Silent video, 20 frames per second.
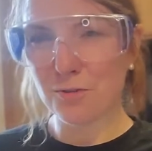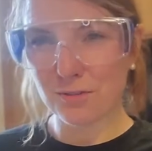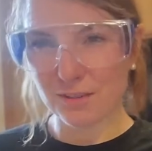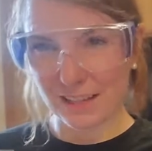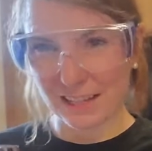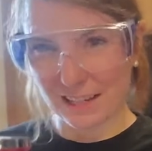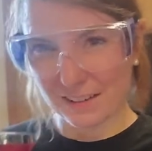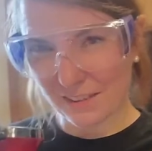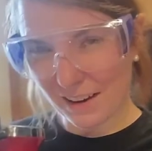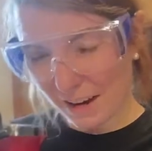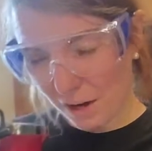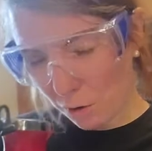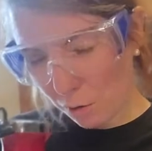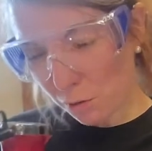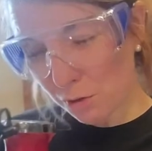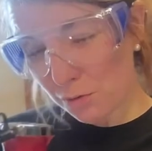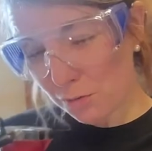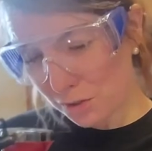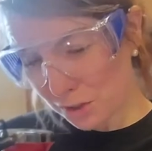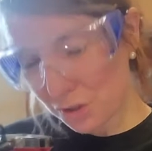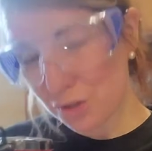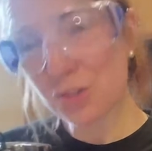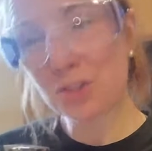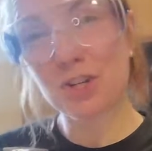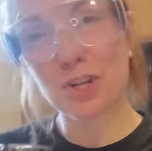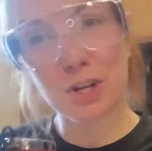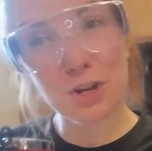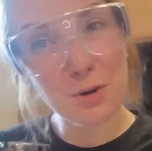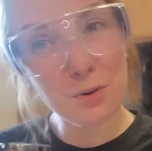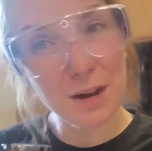like if I hold it with
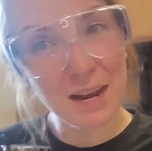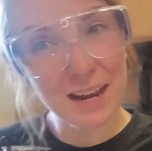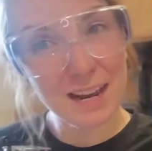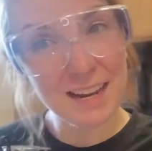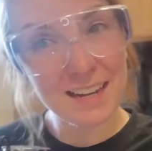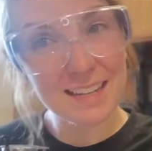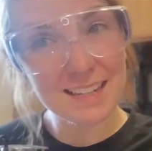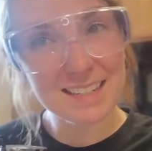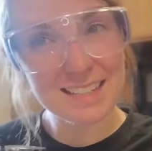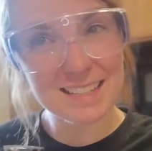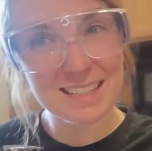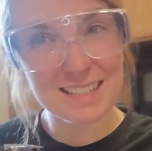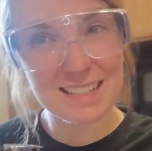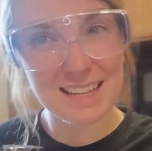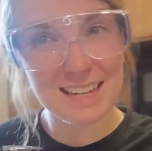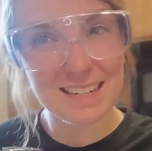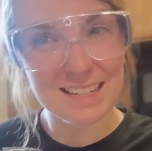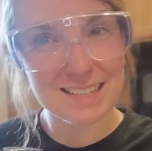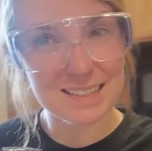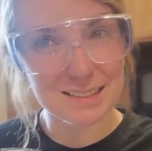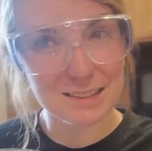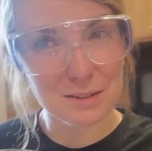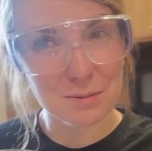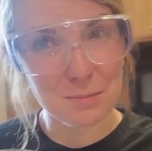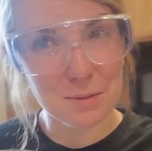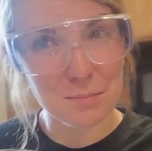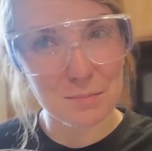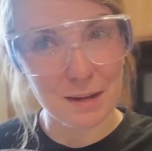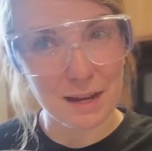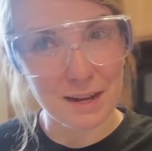two hands, then it's a little
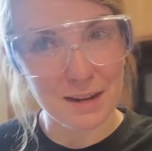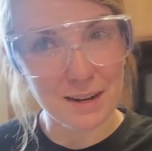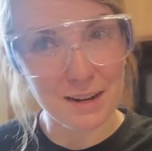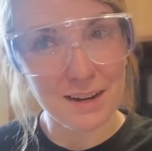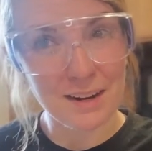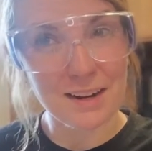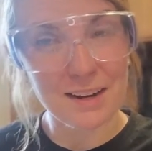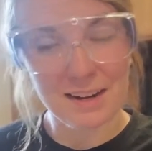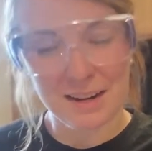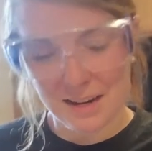bit better.